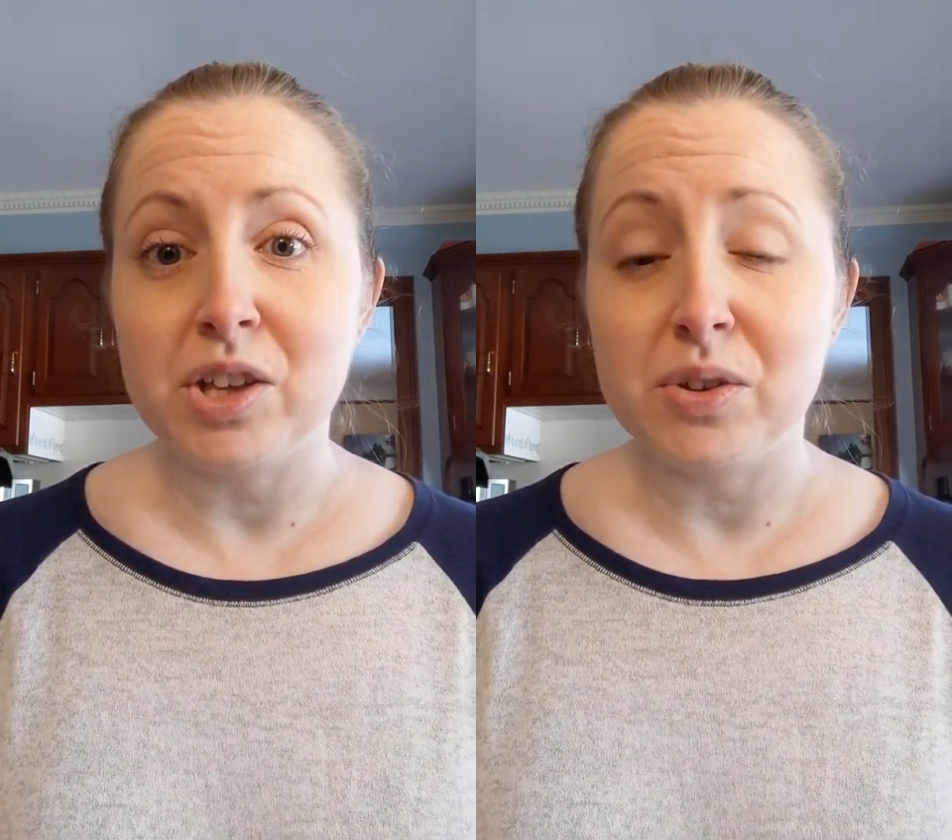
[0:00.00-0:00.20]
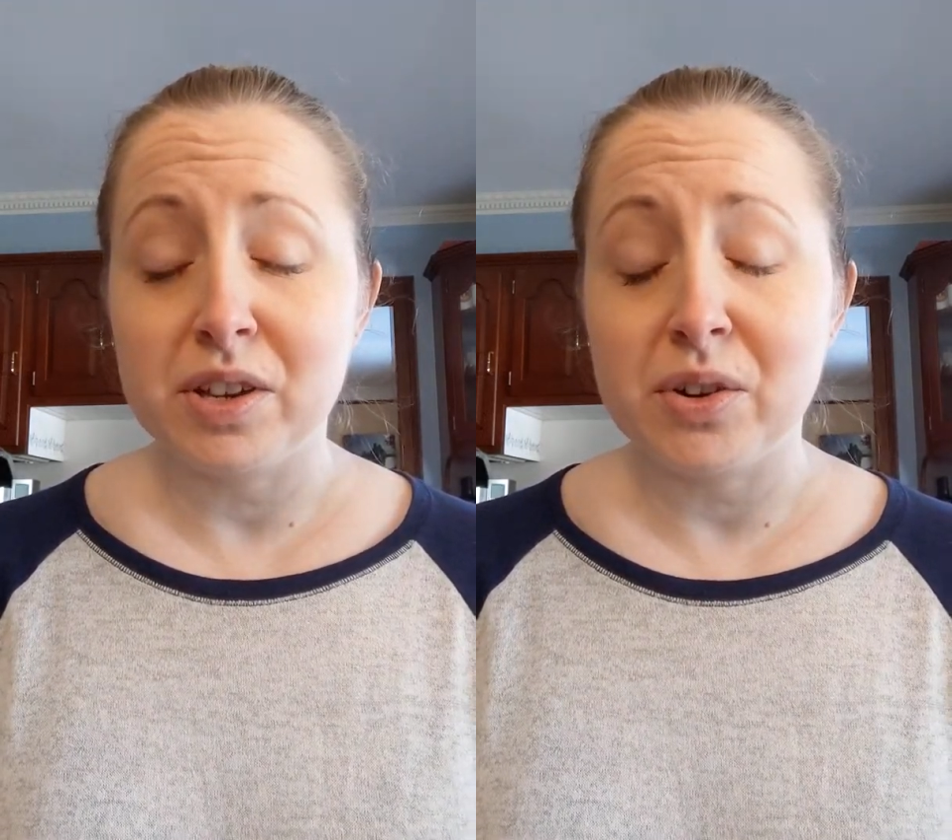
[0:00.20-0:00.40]

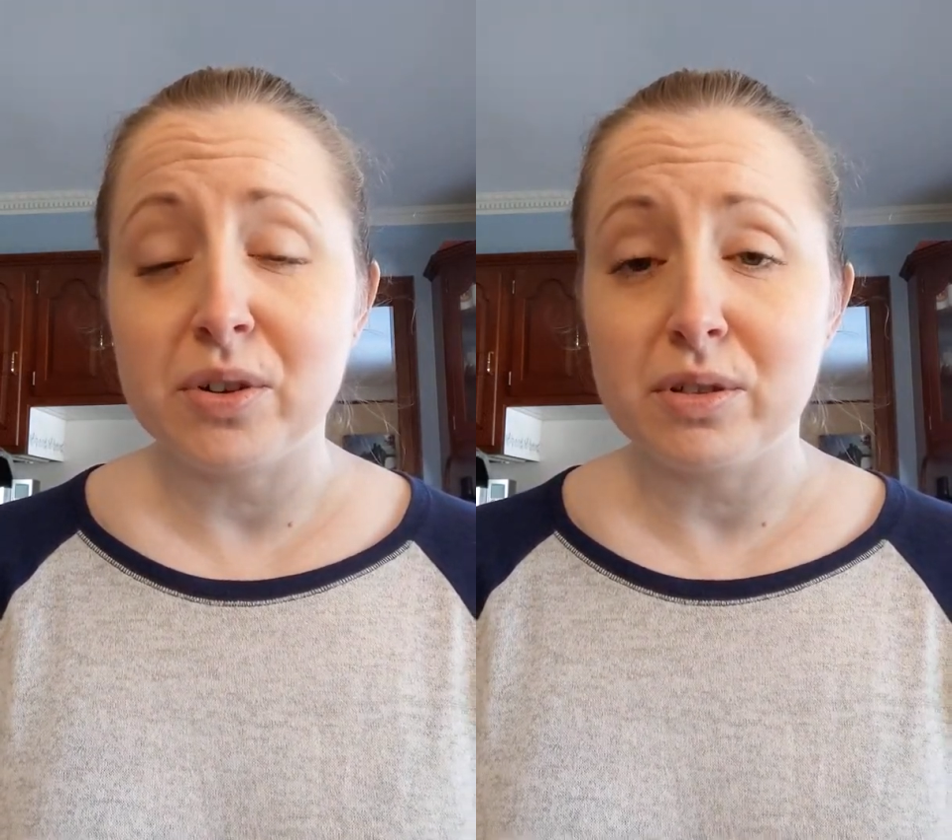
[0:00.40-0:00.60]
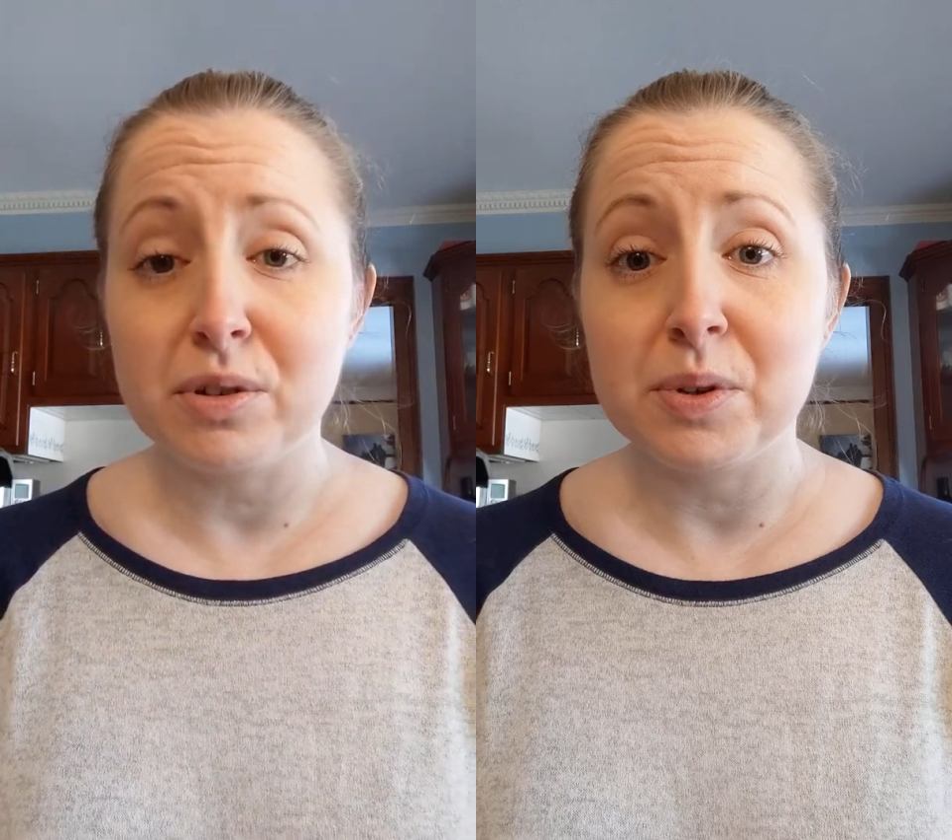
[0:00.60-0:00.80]
you can go
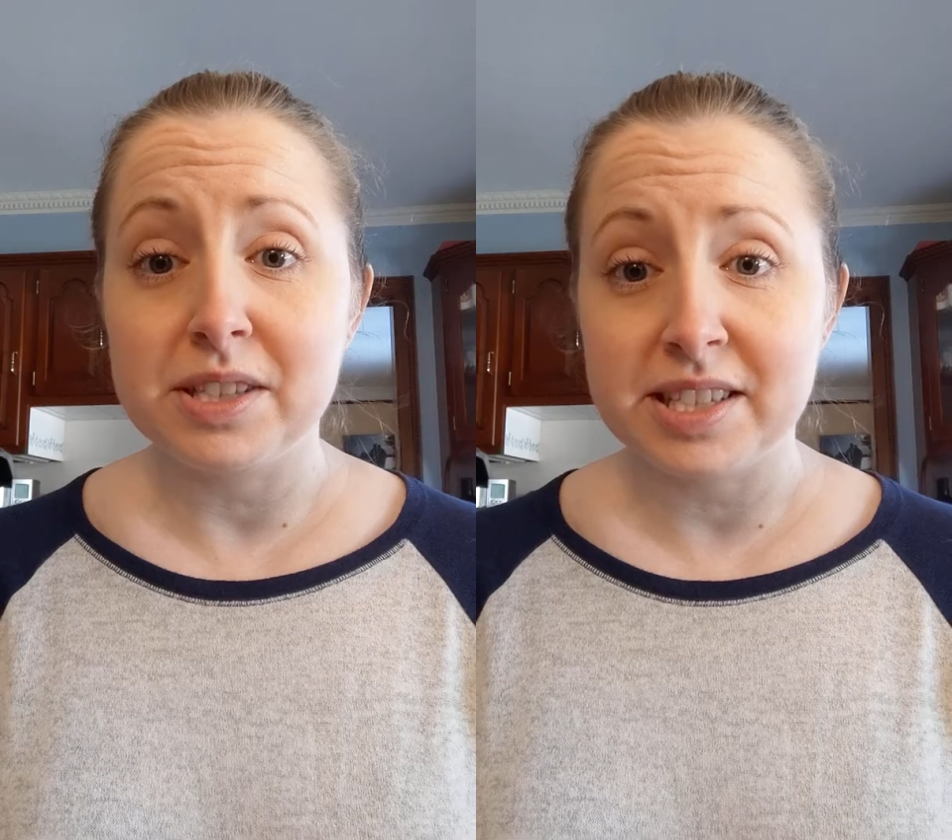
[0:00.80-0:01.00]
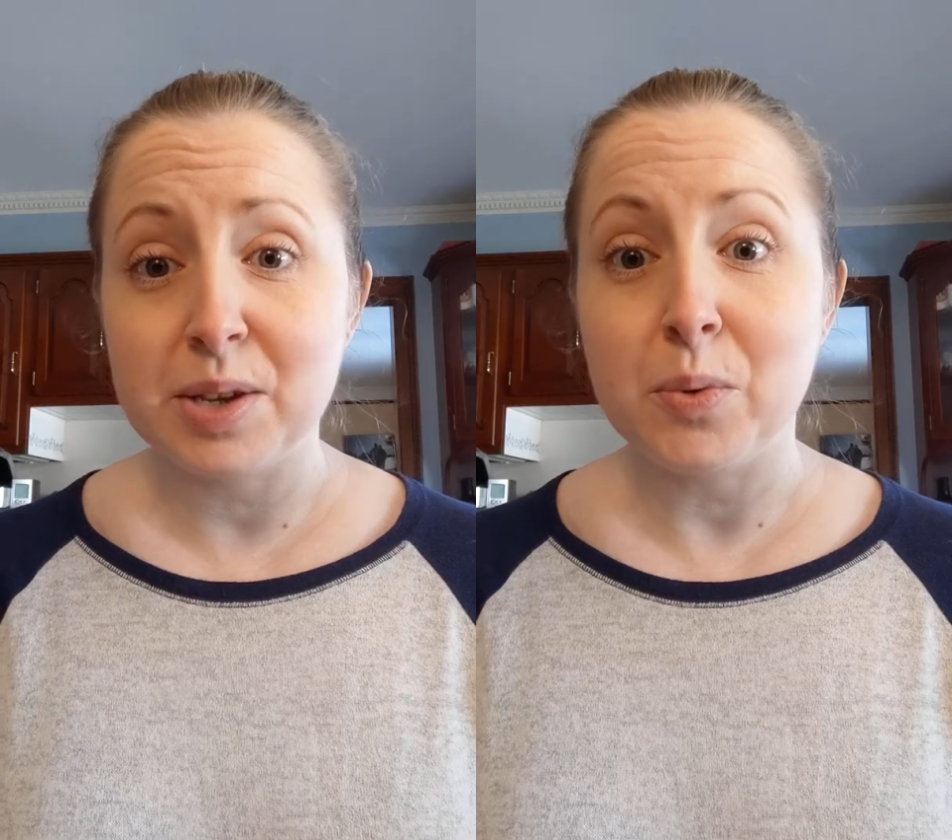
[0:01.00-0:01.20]
through
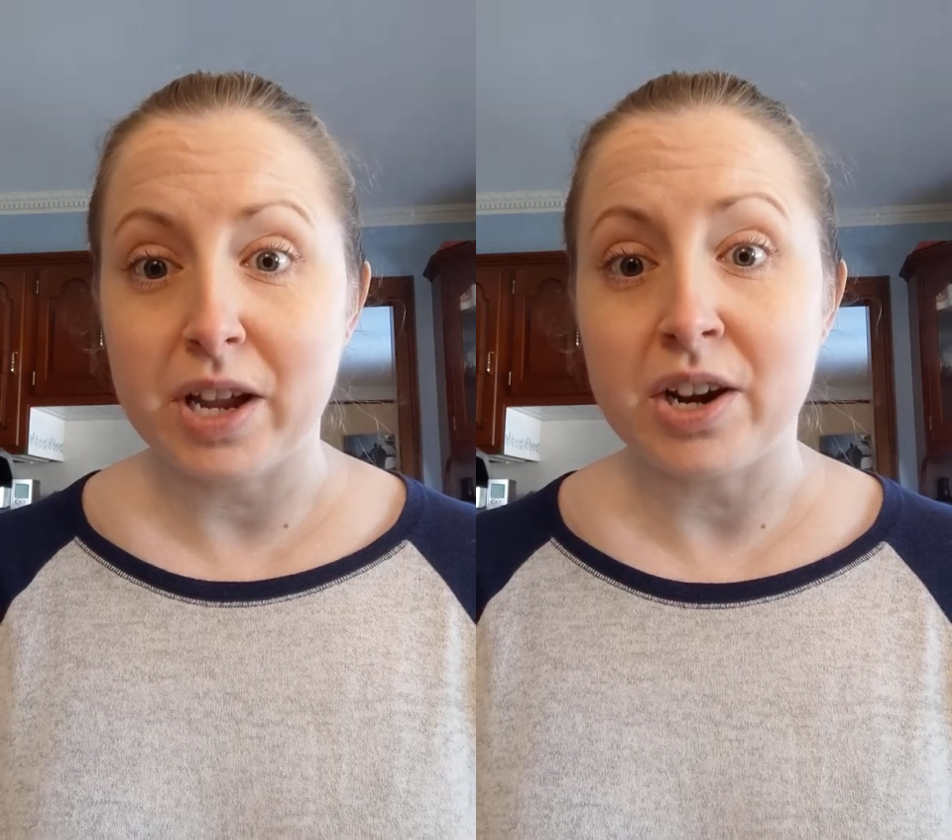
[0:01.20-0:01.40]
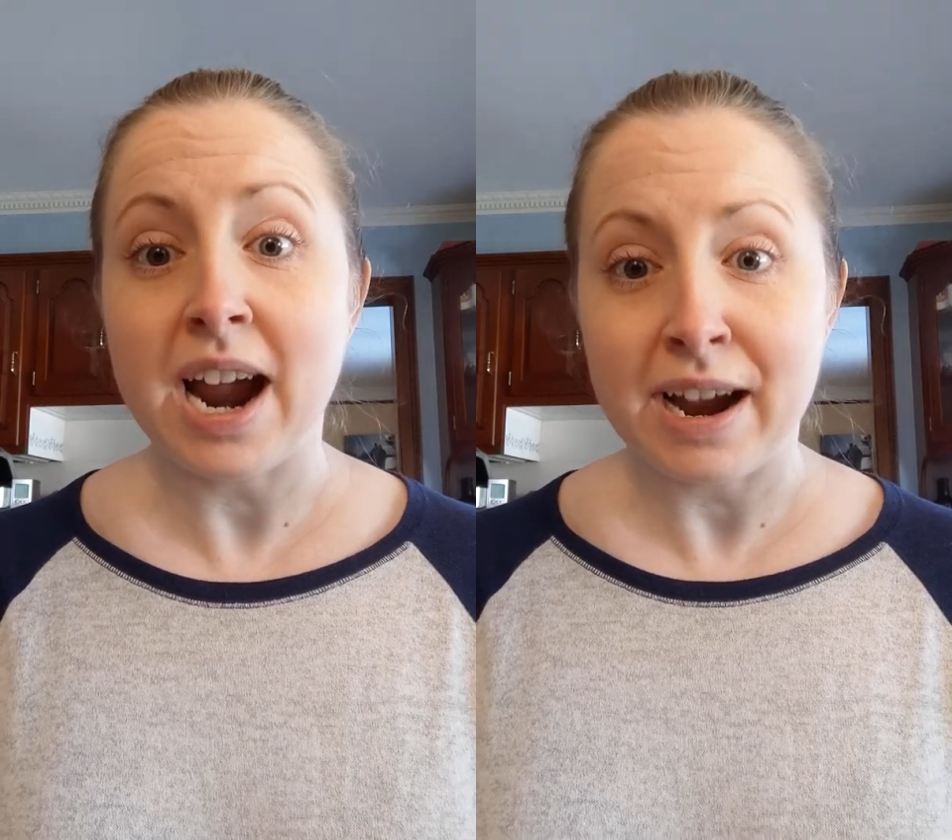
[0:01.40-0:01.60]
and see what your